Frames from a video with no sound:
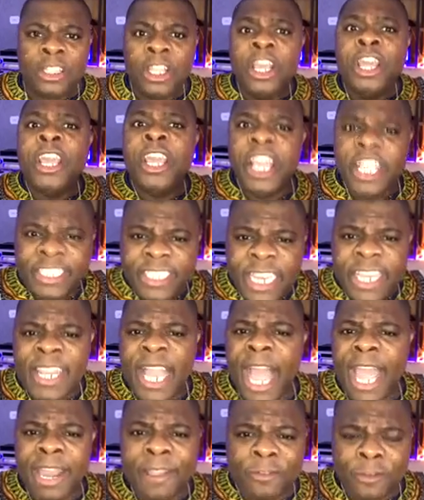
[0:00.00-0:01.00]
he's a
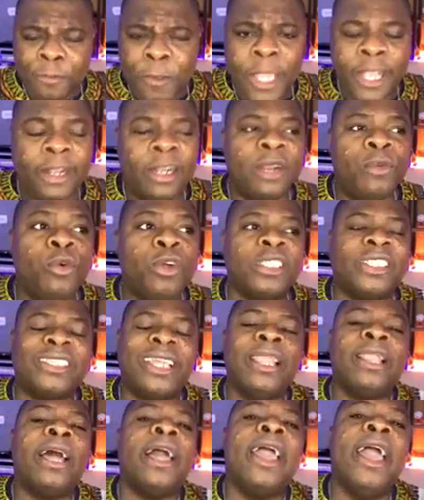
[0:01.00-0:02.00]
native speaker." I will say,
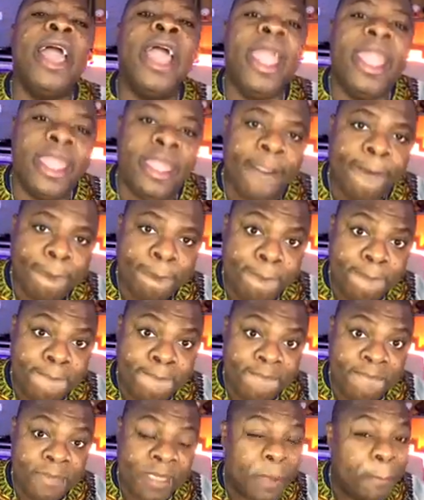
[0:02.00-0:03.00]
like, hey,
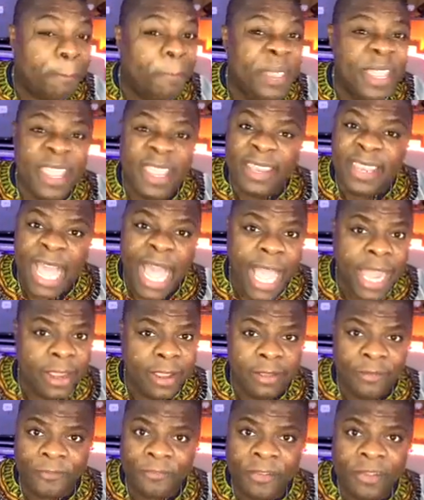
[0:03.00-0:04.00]
being native
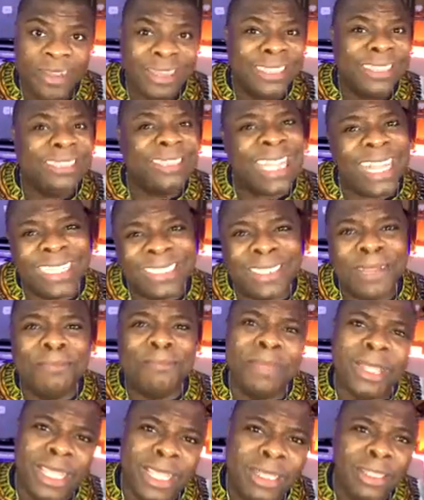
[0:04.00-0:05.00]
doesn't
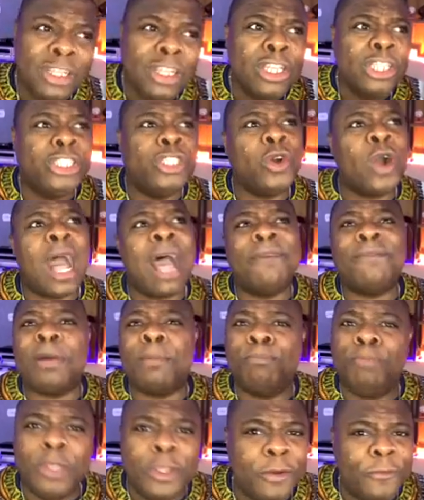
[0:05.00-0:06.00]
mean to have a
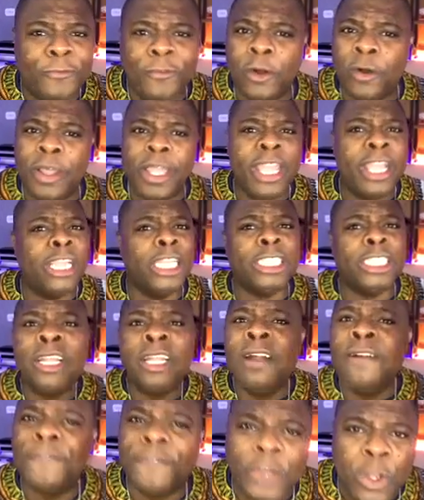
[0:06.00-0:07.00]
beautiful English,
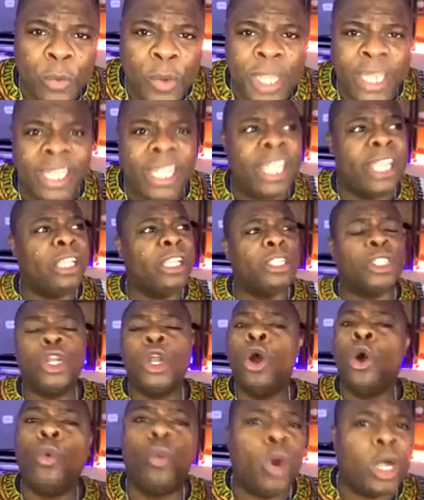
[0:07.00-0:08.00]
fluent English
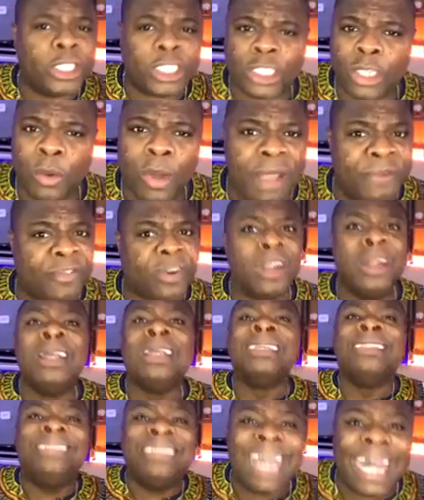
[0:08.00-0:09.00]
whatsoever.
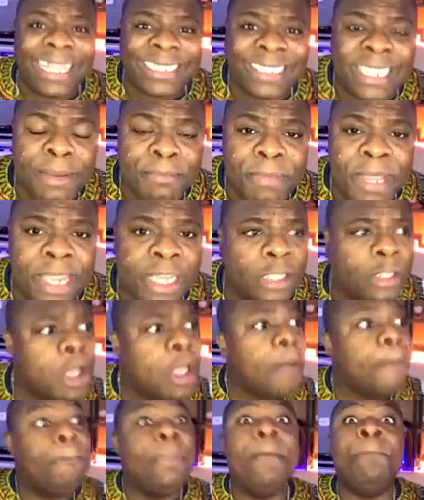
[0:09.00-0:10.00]
Doesn't mean it.
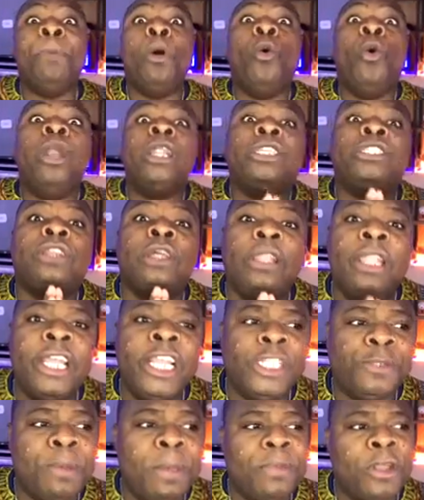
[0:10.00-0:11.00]
People wanted to lynch me
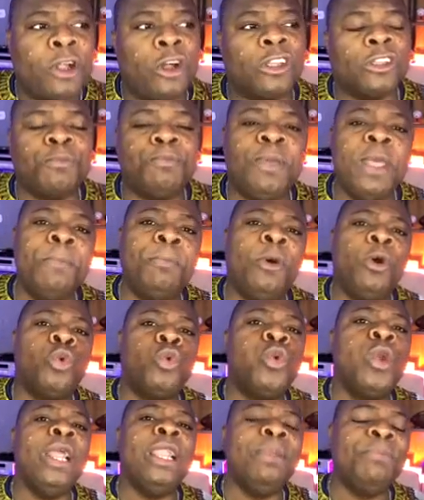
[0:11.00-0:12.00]
because people
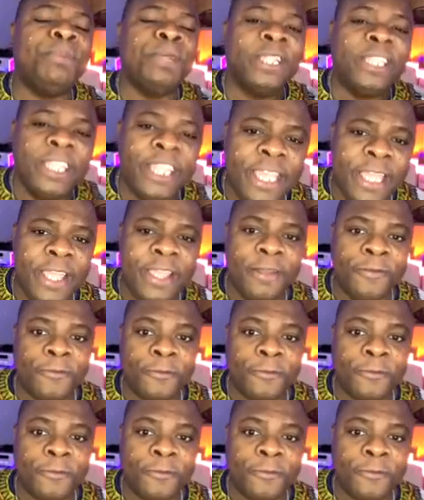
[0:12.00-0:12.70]
really believe